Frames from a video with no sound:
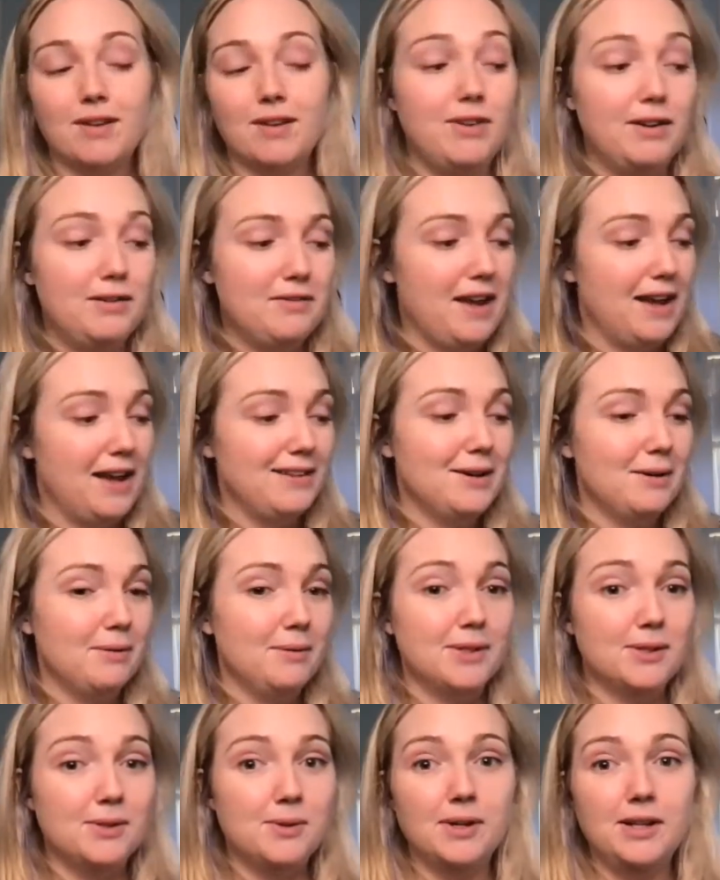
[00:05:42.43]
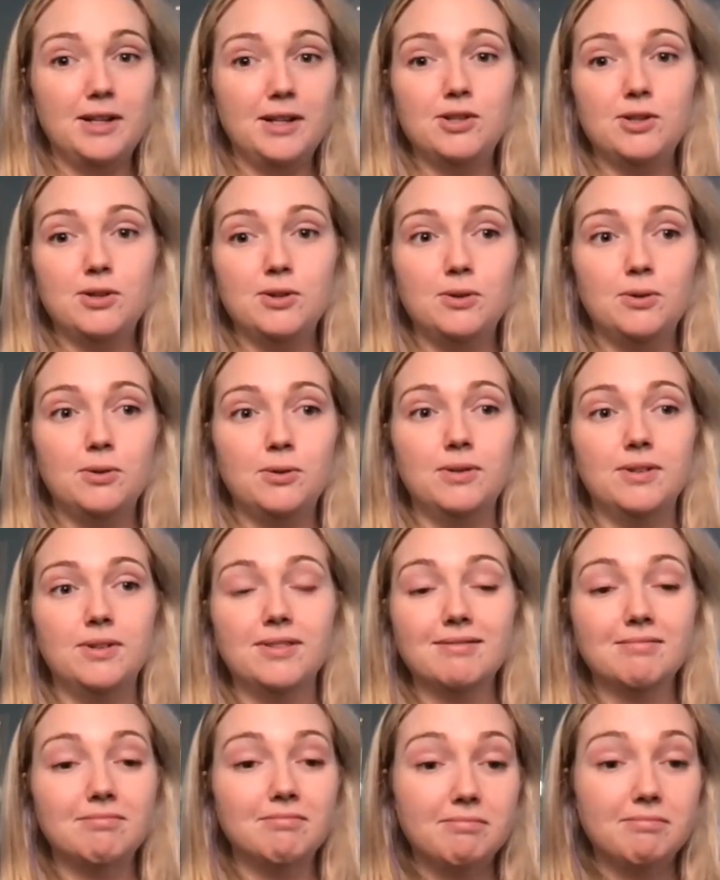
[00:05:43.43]
Fun fact, I wanted to
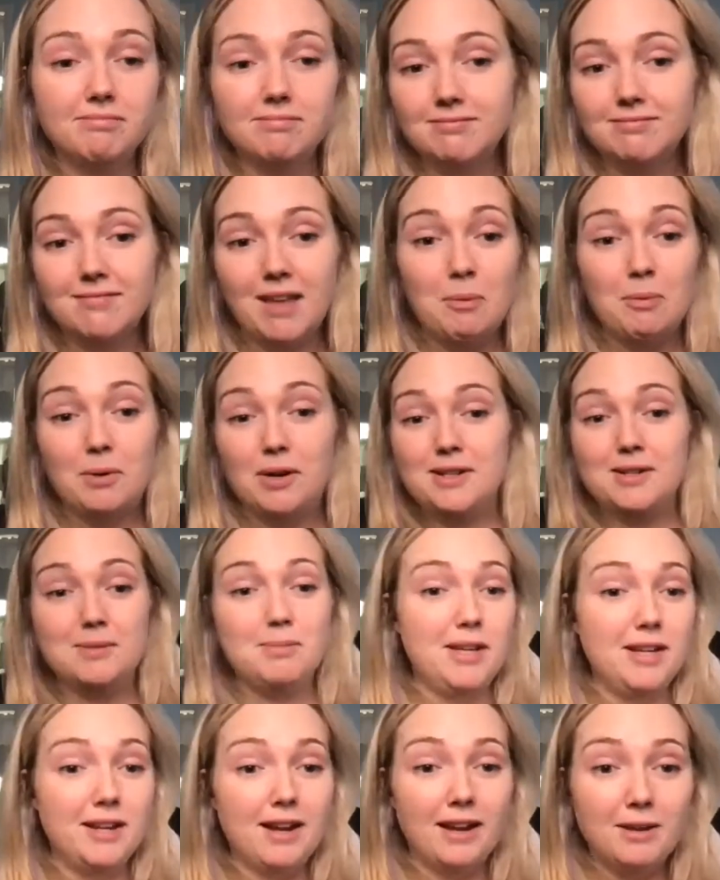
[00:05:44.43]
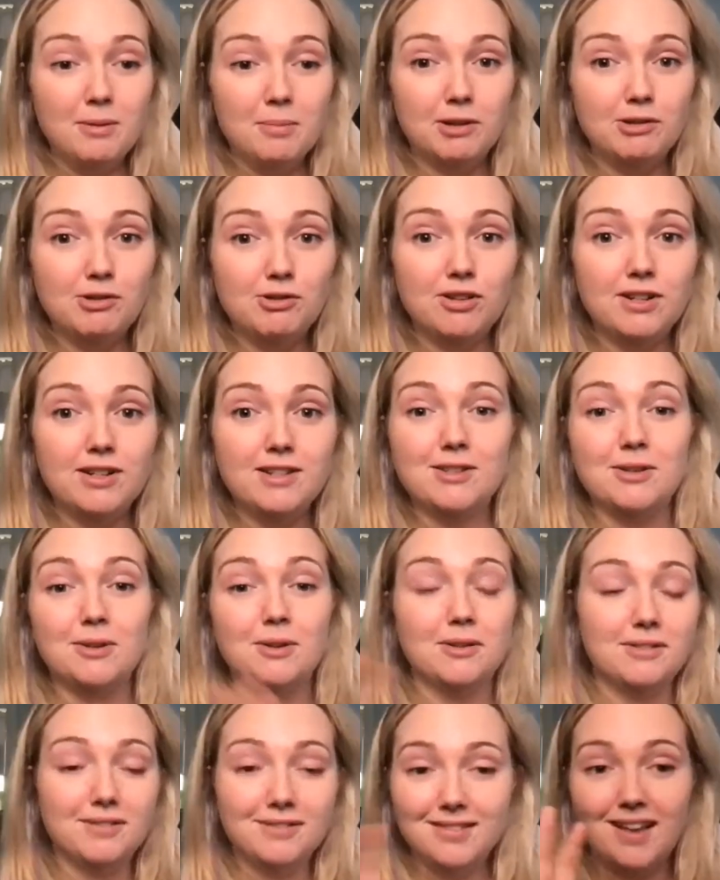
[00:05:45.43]
be an acupuncturist,
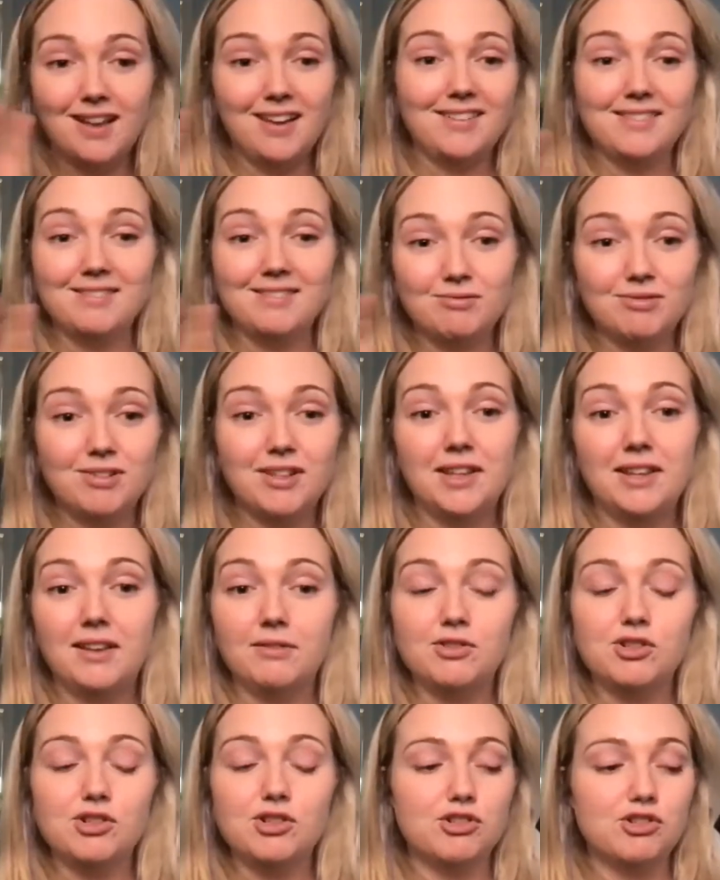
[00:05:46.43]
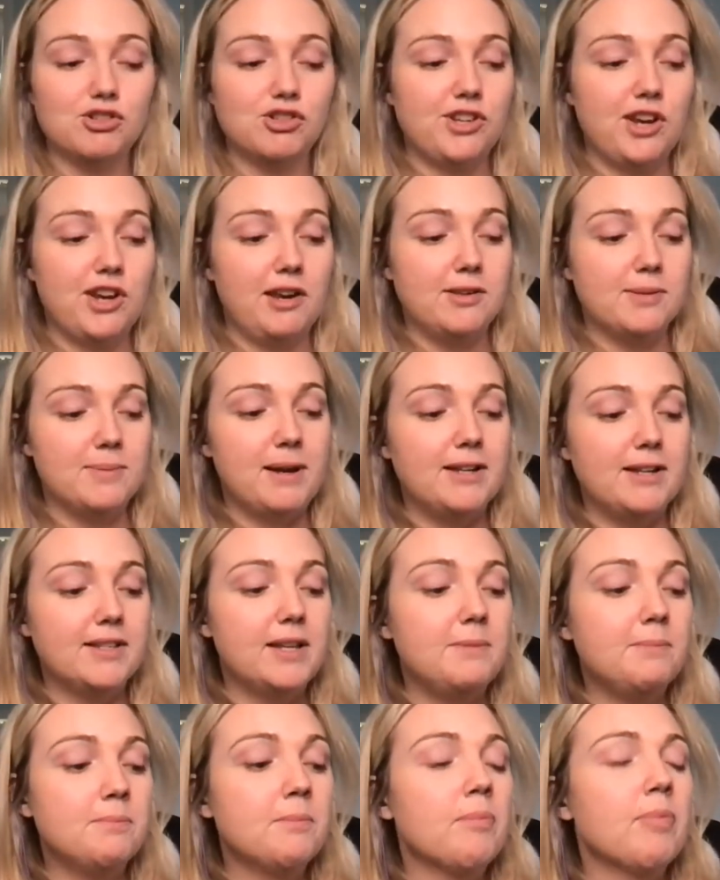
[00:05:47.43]
so I really love traditional Chinese
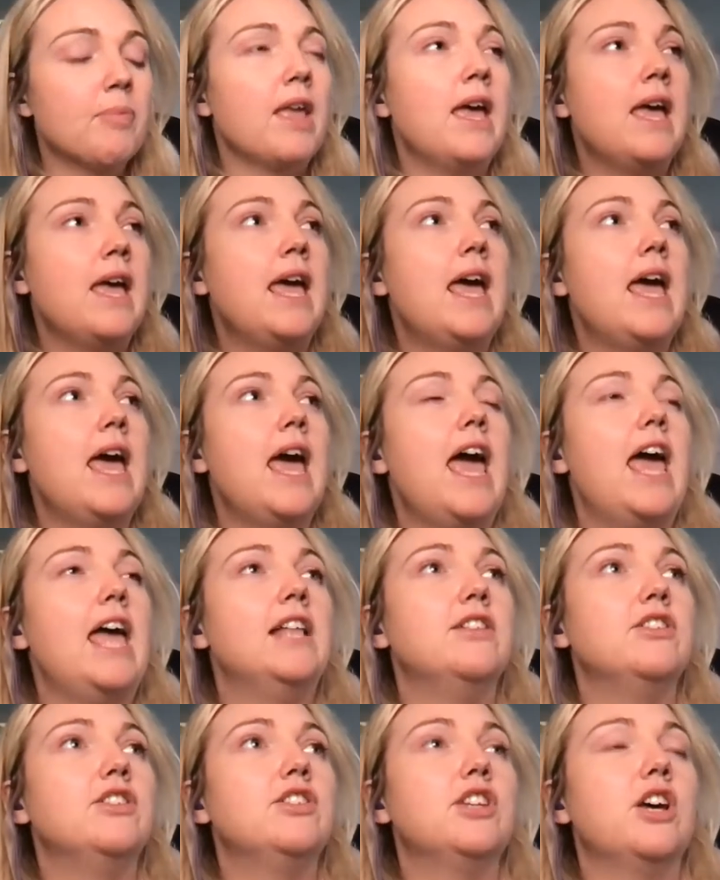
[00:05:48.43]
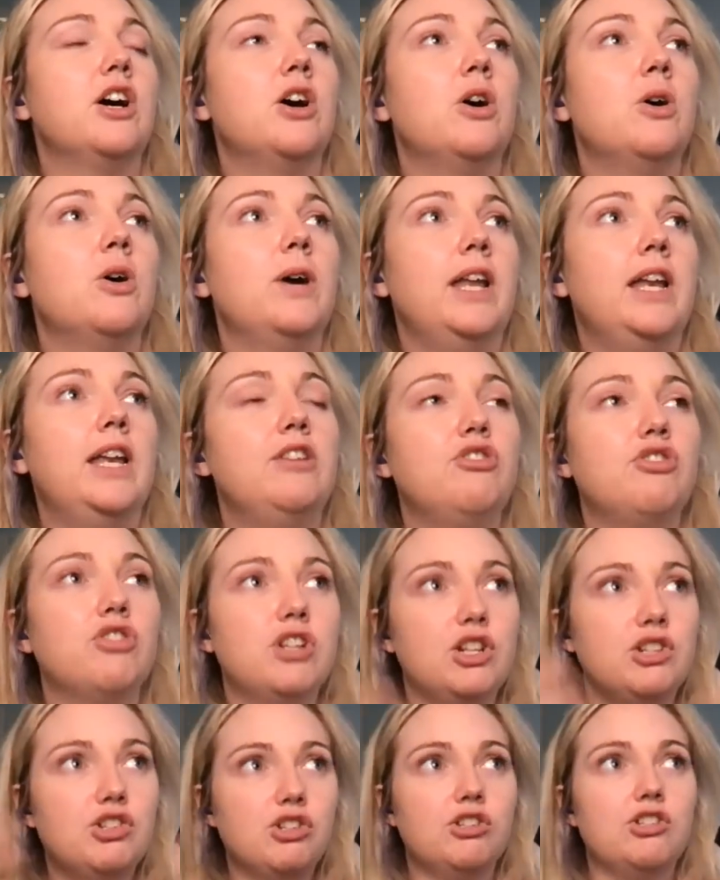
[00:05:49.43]
medicine. And so, in
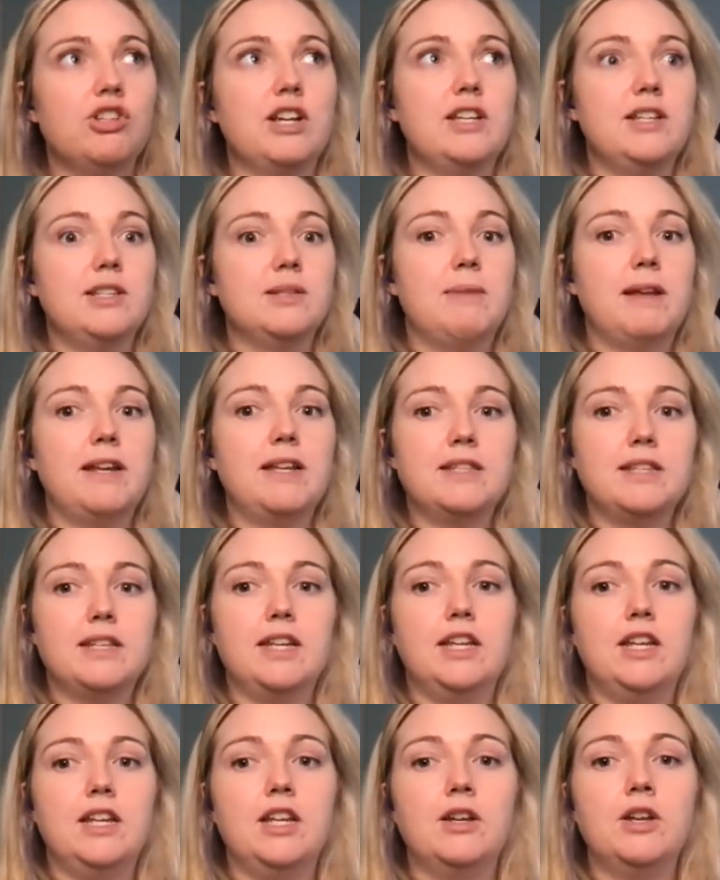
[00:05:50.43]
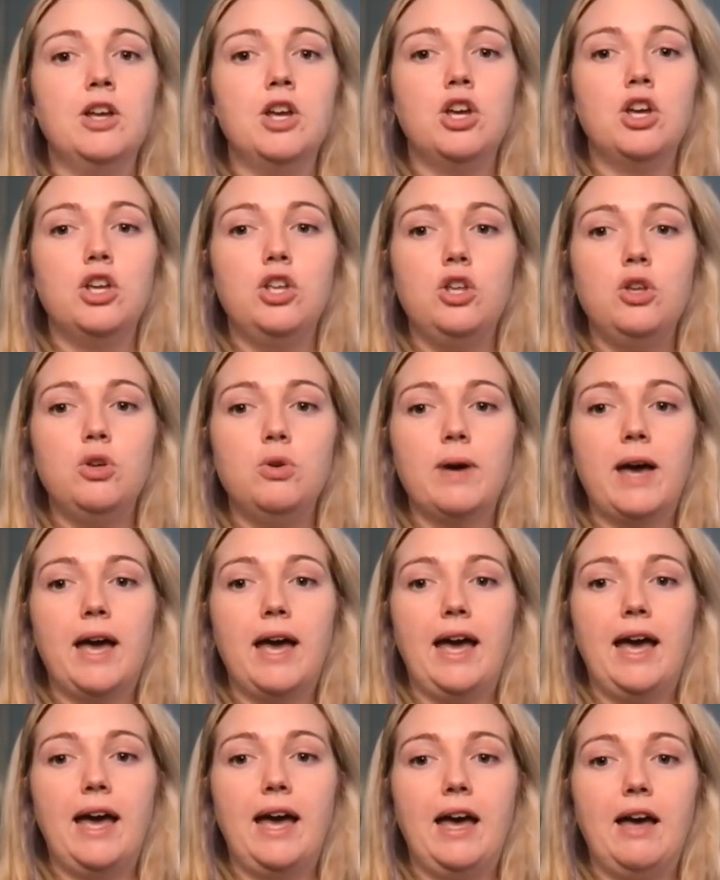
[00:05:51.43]
traditional Chinese medicine, you
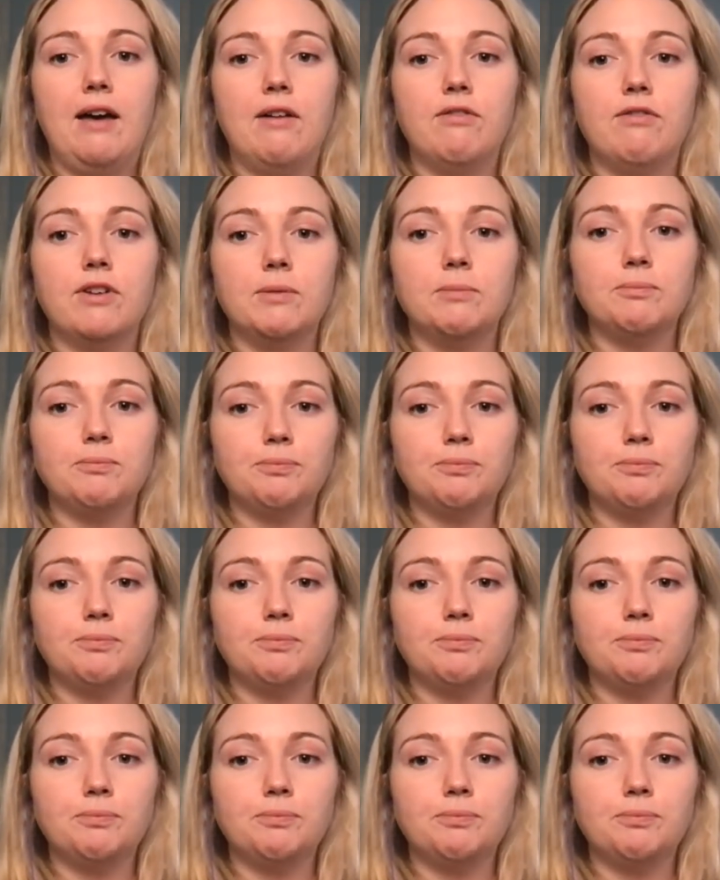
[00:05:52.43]
have